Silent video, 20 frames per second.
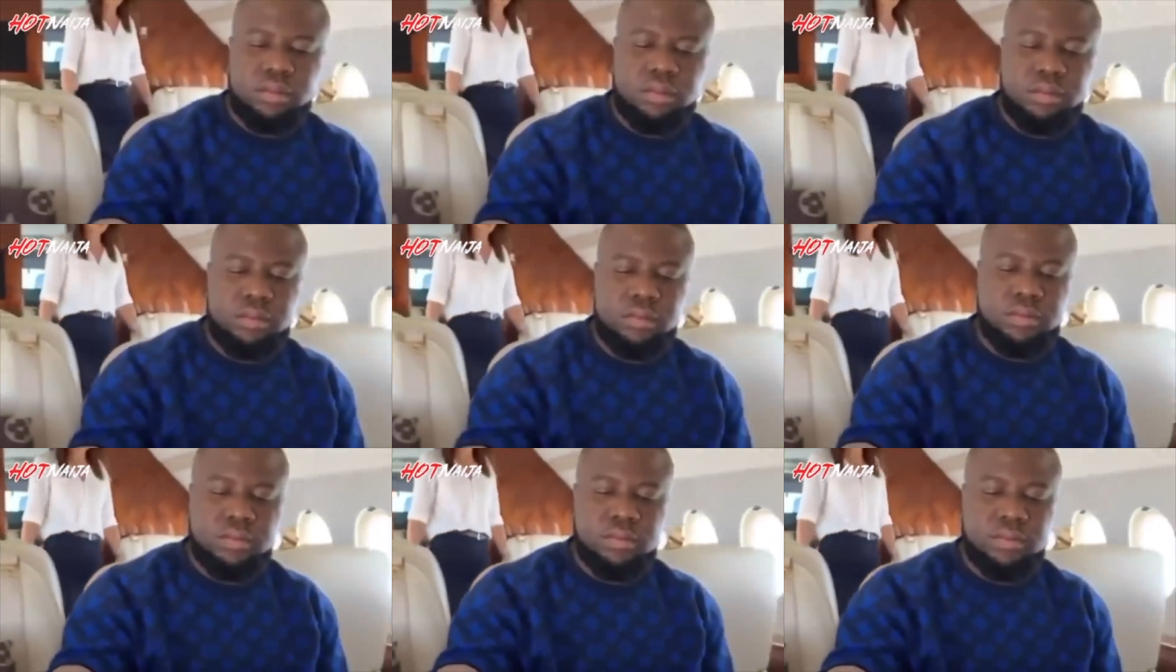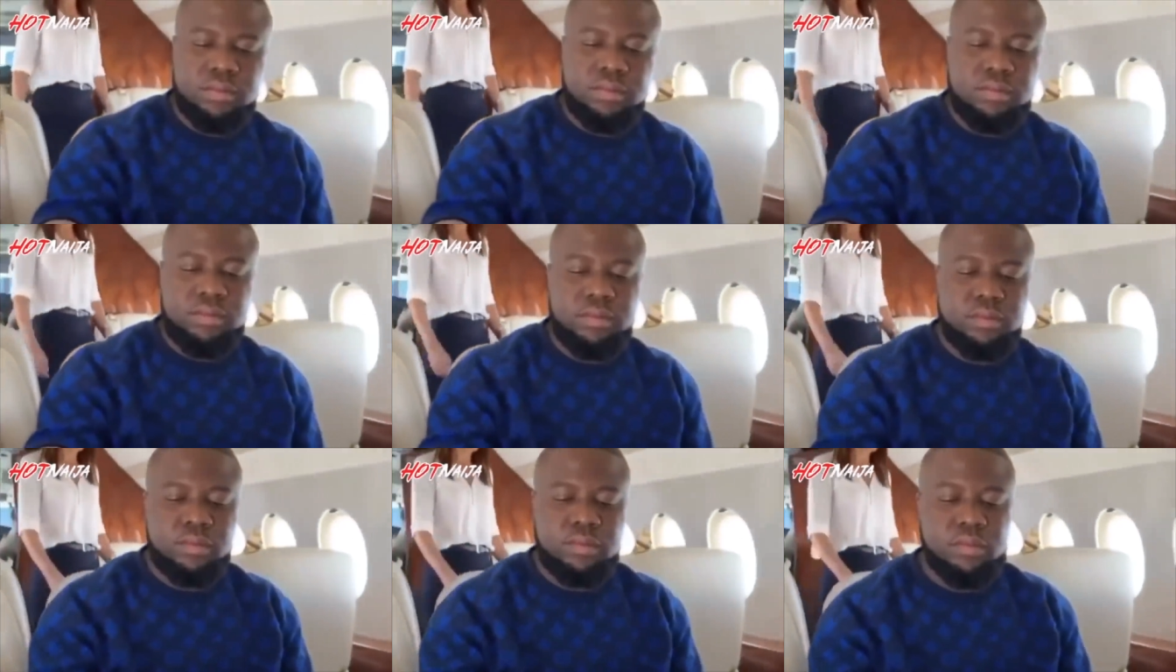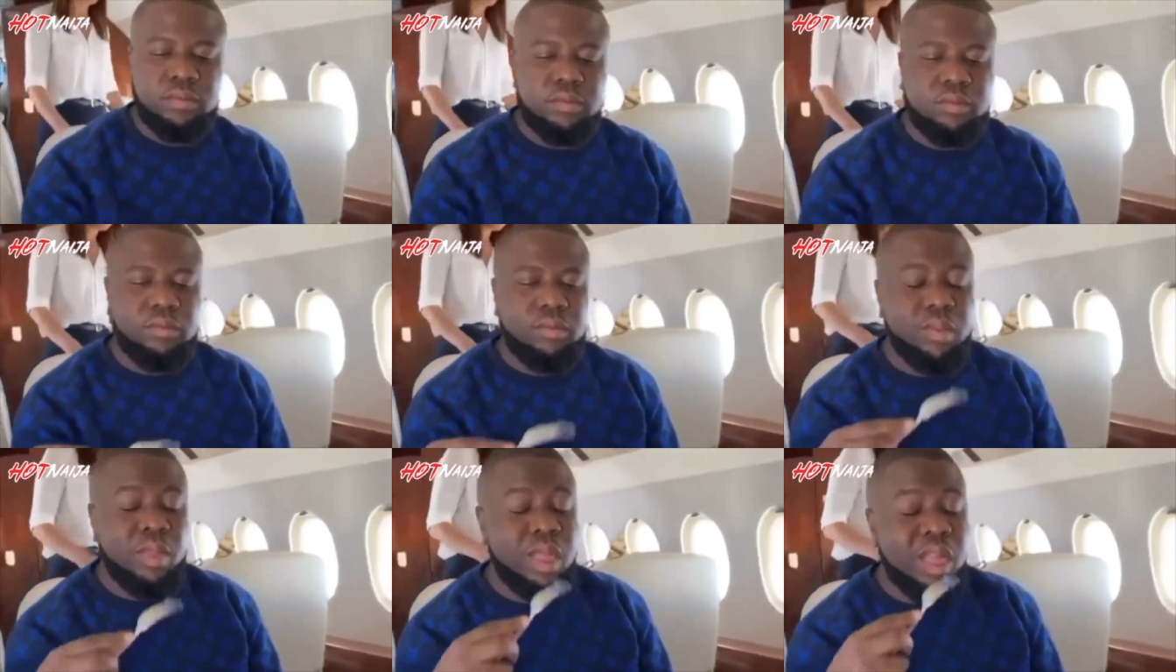Hushpuppi lived
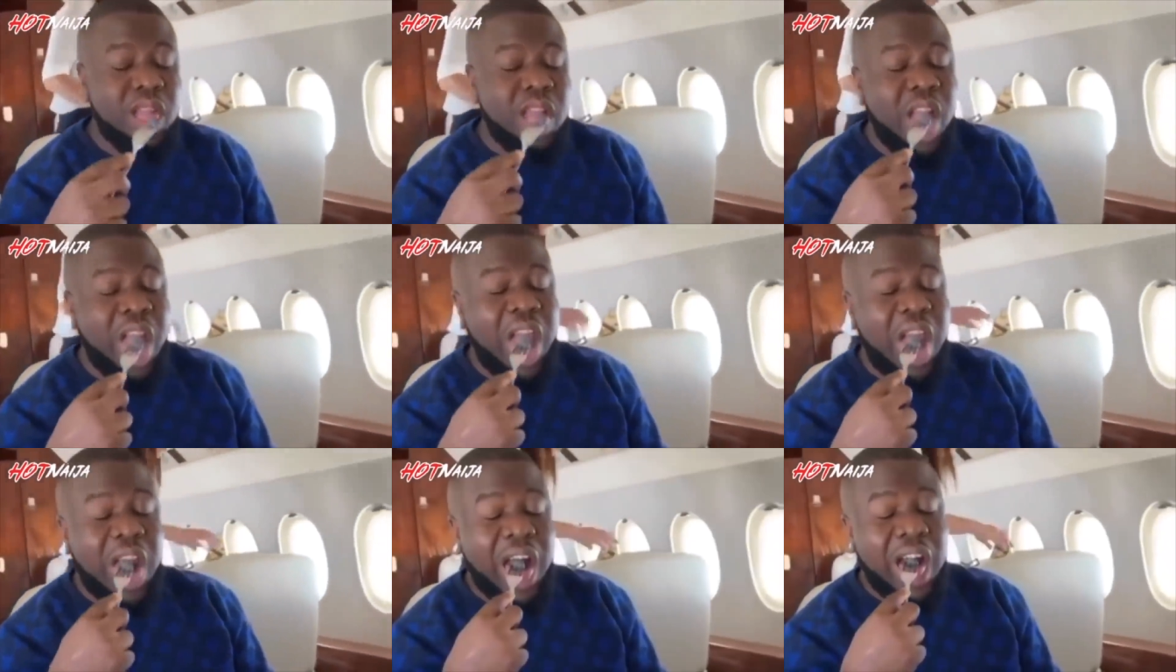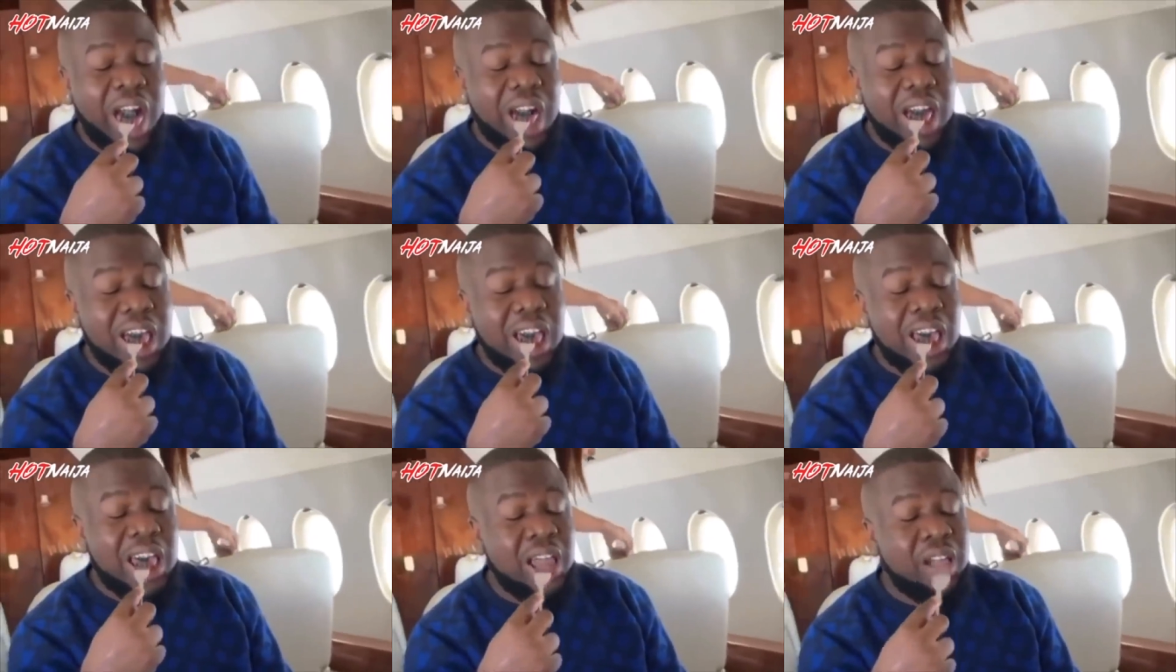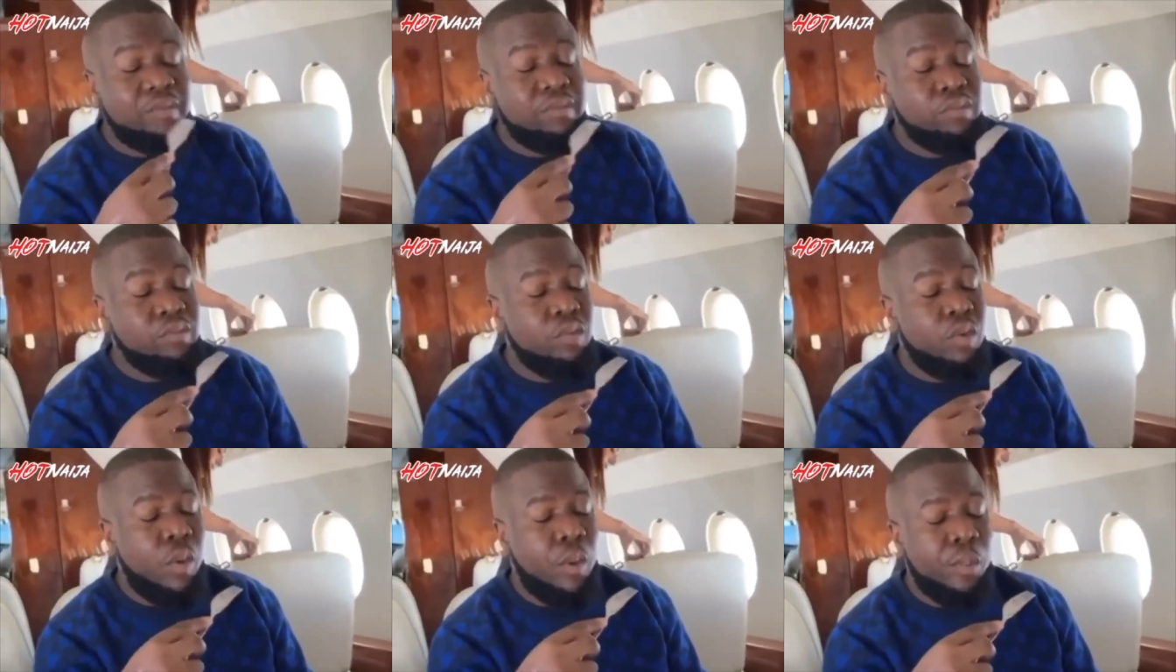every Nigerian kid's
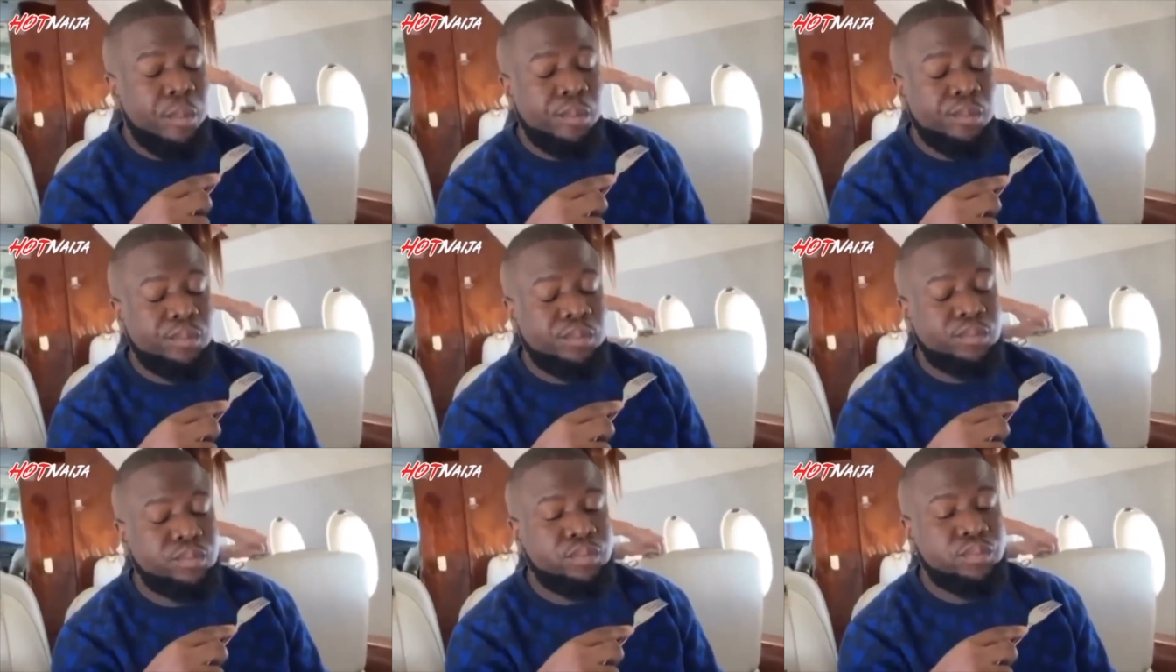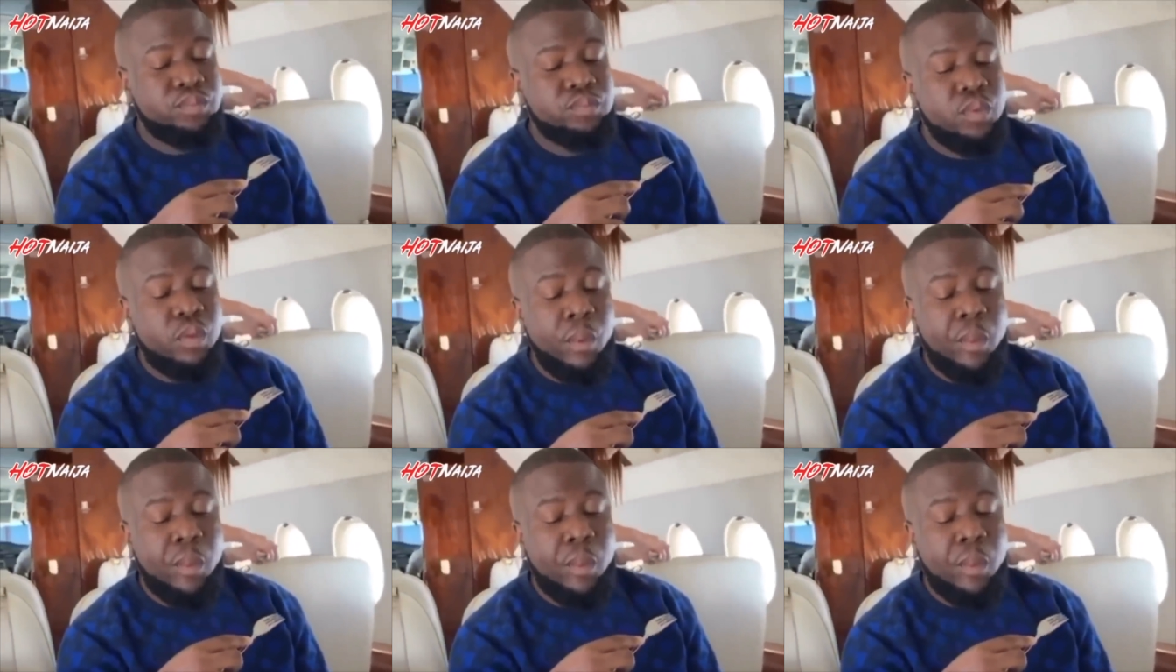dream of